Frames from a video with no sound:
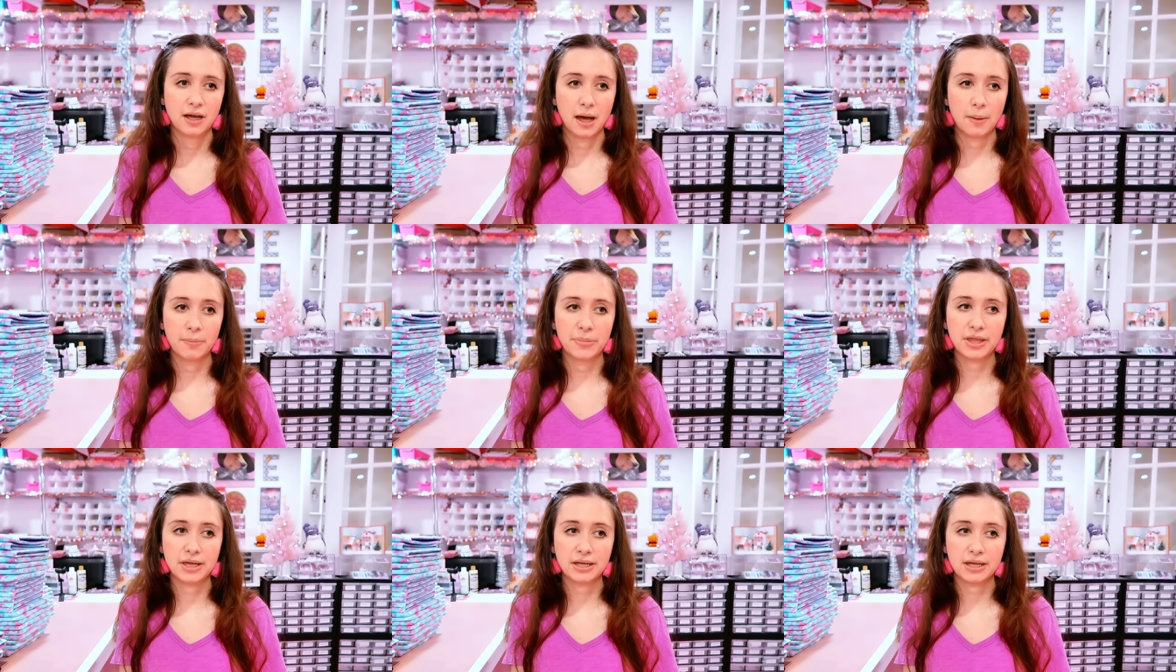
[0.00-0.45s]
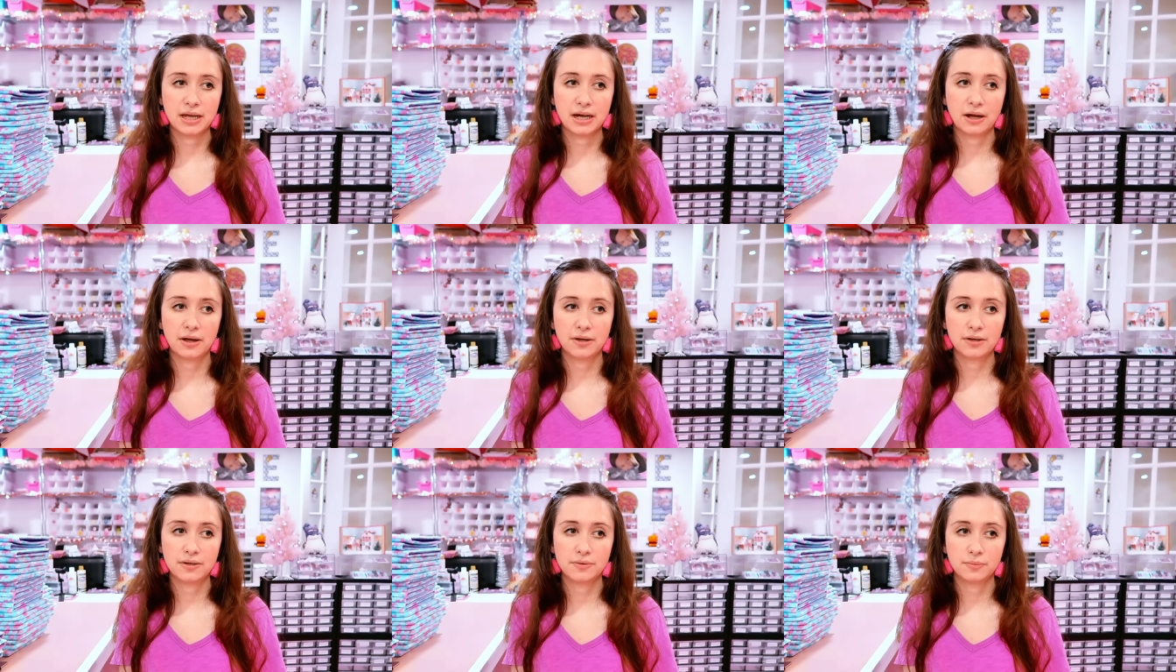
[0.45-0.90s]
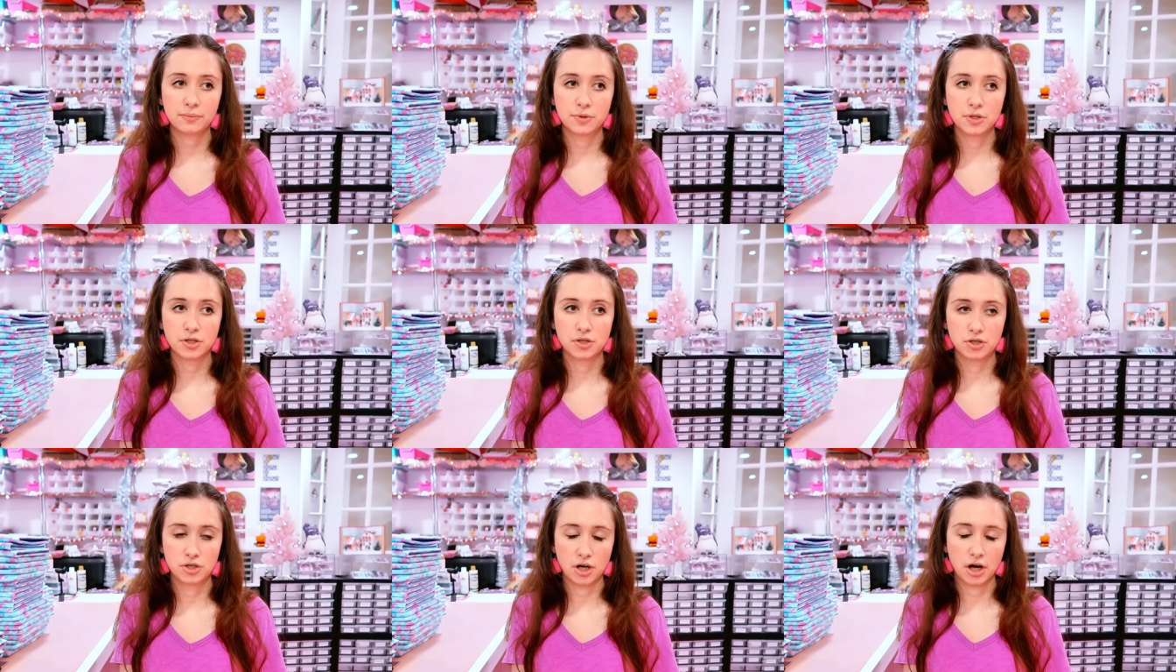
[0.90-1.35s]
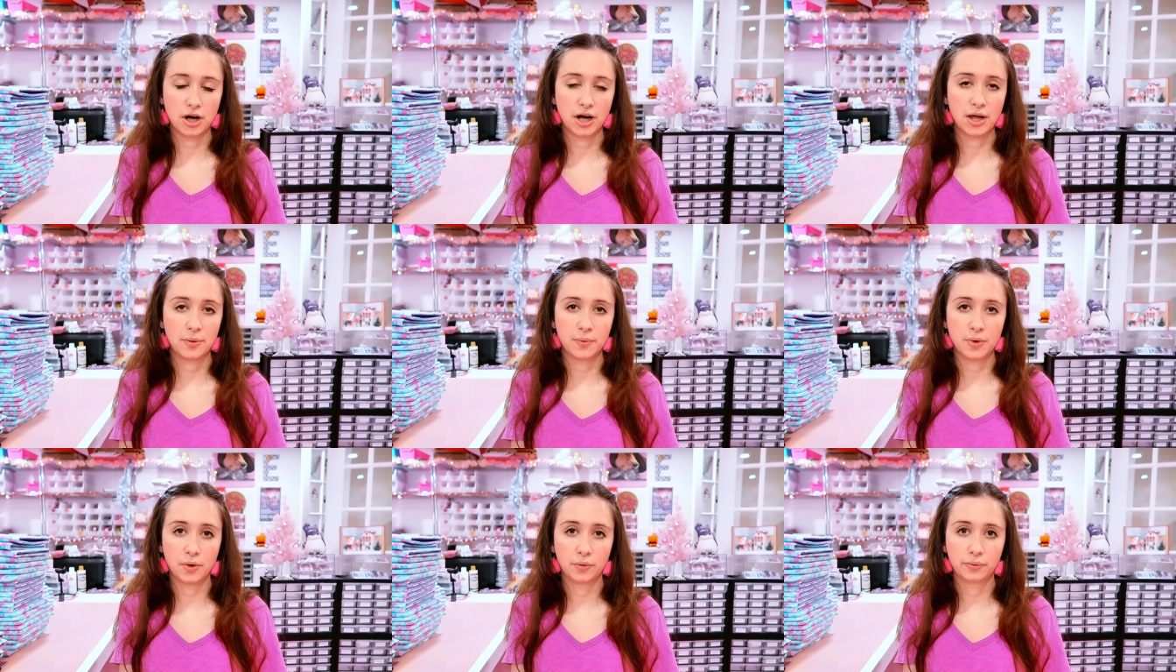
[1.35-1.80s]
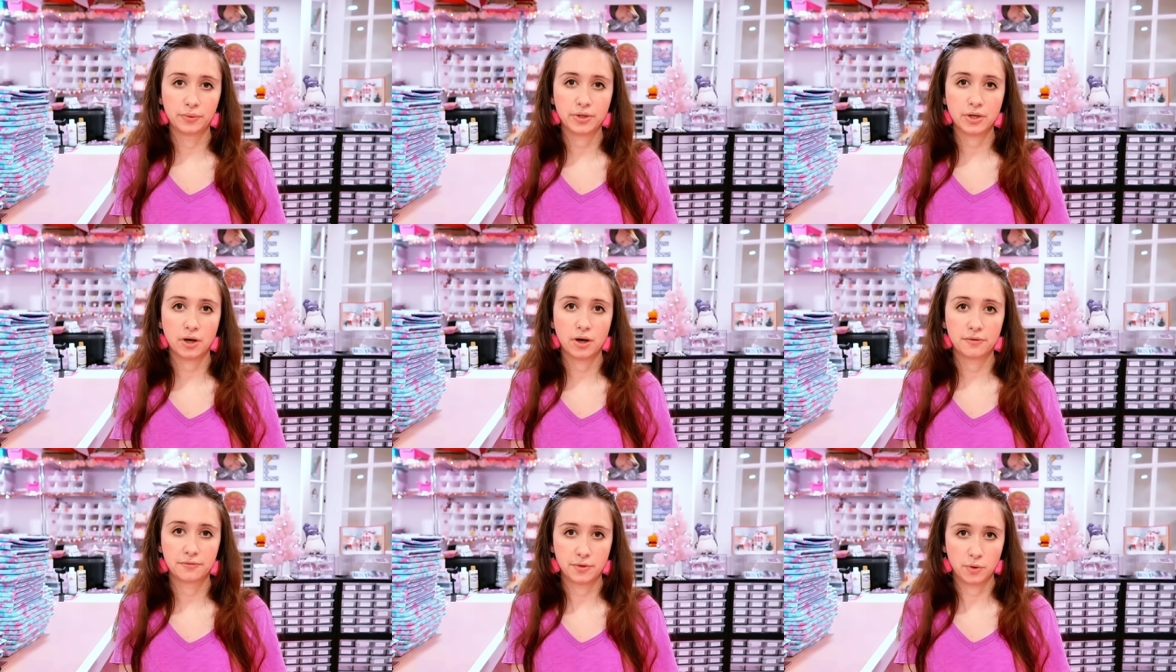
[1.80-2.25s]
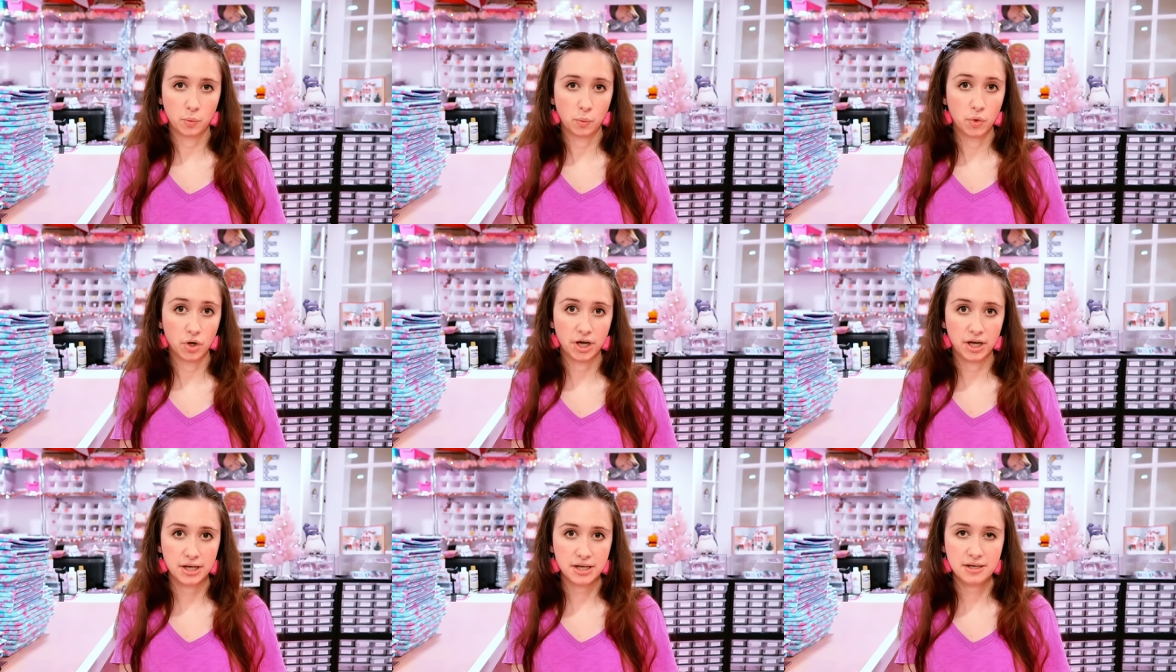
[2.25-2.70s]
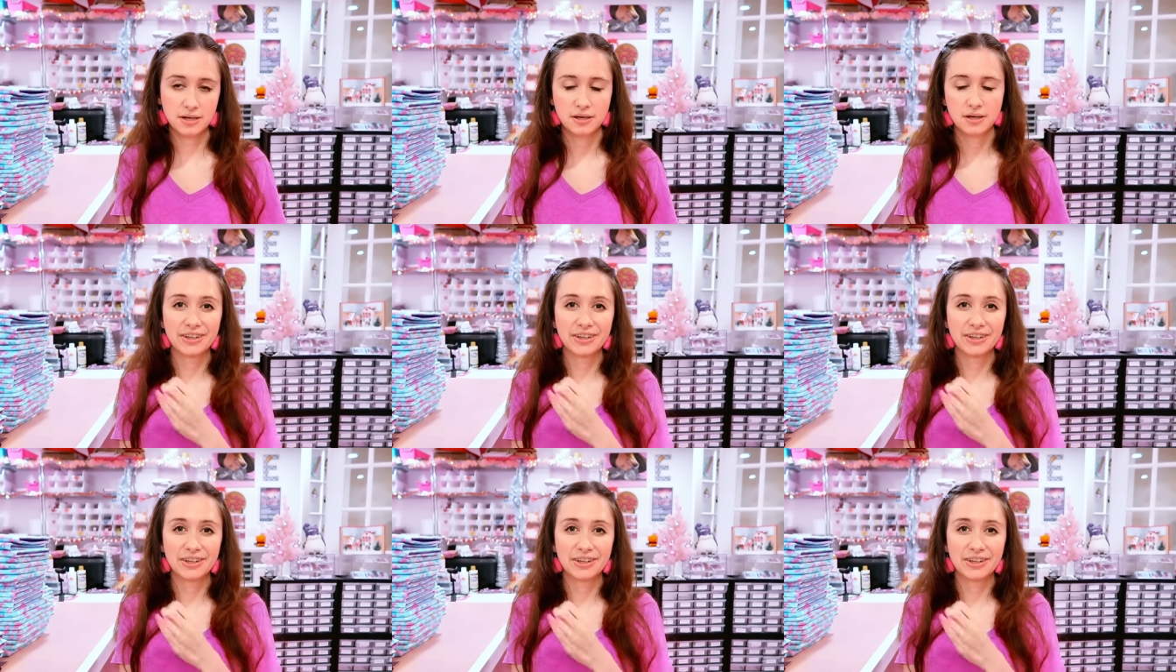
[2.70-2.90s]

I'm thinking I to start I would only offer one.